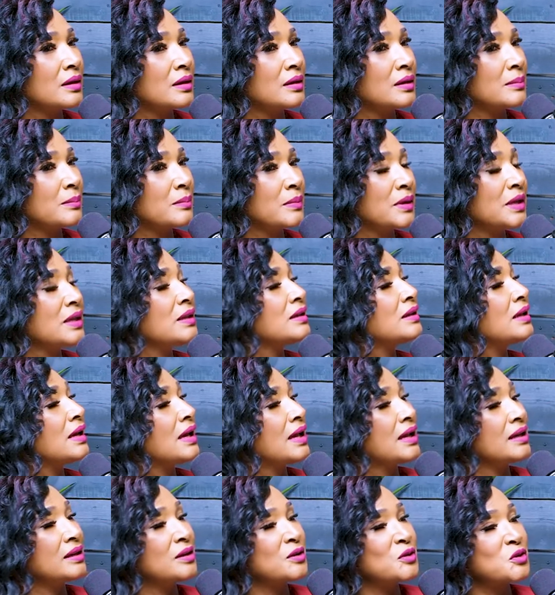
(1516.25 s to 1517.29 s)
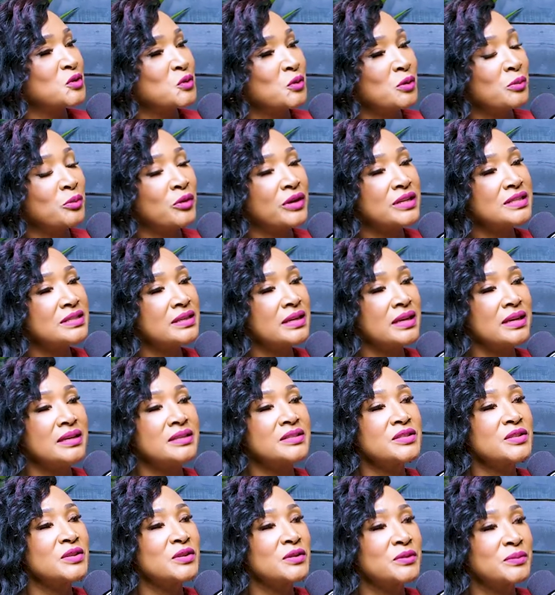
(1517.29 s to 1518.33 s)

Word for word: Being diagnosed with breast cancer.